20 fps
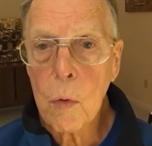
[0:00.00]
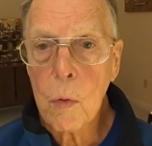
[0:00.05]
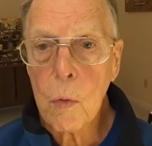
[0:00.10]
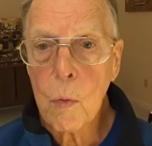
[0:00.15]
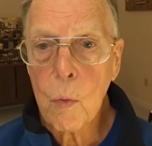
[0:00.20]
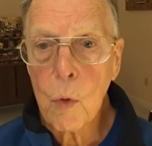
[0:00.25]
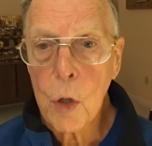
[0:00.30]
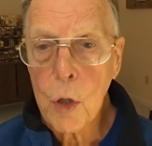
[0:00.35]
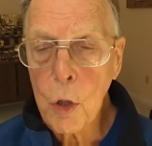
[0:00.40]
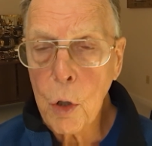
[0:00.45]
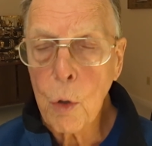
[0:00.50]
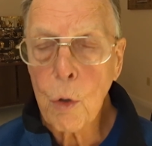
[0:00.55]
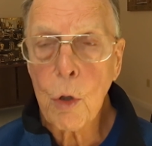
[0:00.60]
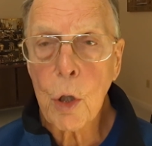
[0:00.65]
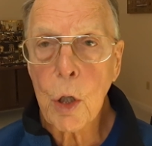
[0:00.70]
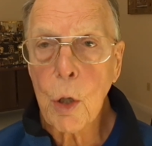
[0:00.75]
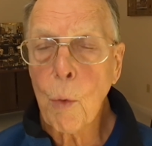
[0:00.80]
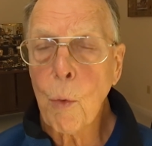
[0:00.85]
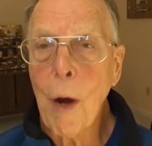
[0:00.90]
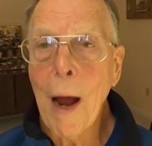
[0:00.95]
reduce
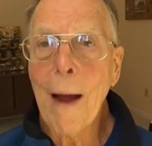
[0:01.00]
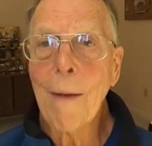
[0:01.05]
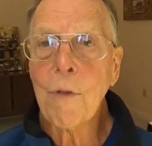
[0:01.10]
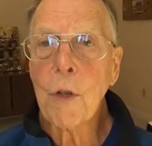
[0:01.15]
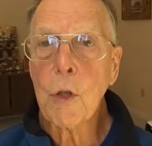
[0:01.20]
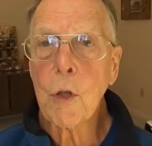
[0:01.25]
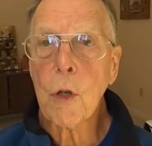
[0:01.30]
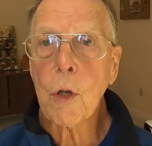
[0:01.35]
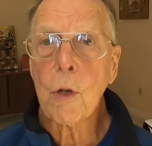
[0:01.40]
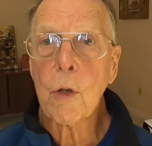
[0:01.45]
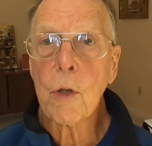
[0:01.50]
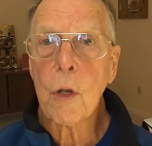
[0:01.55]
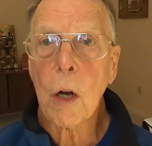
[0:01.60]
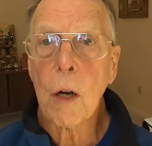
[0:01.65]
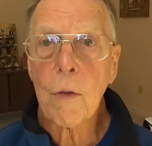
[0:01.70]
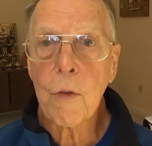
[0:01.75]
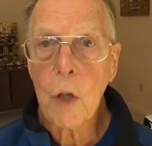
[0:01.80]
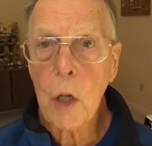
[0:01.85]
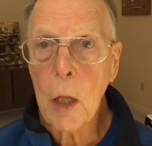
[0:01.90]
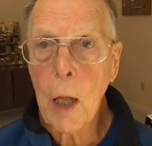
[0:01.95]
the ravages
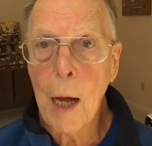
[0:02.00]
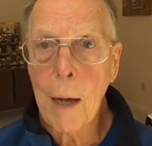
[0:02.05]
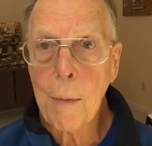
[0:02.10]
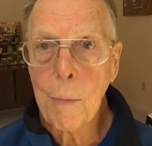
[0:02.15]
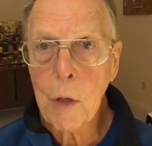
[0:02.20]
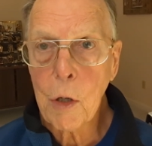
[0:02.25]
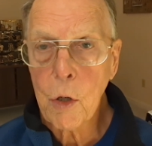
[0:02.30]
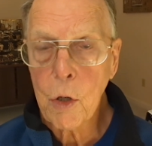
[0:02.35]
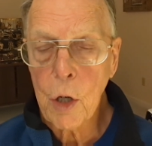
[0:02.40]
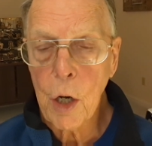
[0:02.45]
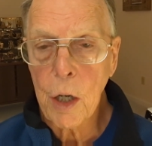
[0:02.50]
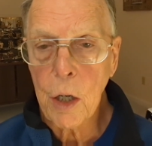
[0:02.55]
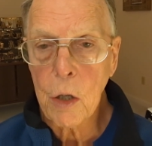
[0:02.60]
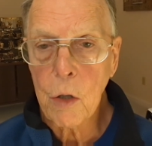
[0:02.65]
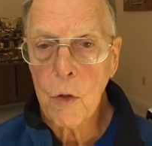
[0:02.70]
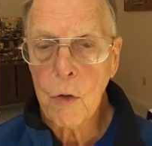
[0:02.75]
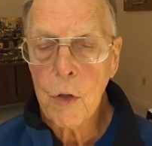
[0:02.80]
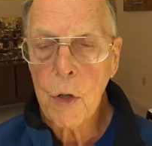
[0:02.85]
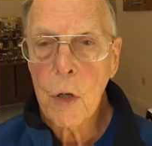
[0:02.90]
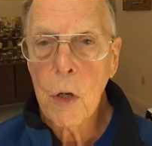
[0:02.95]
of climate
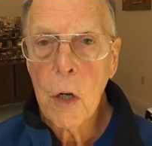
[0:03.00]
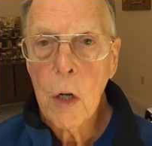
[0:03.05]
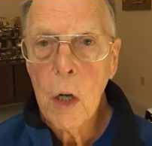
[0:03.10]
change.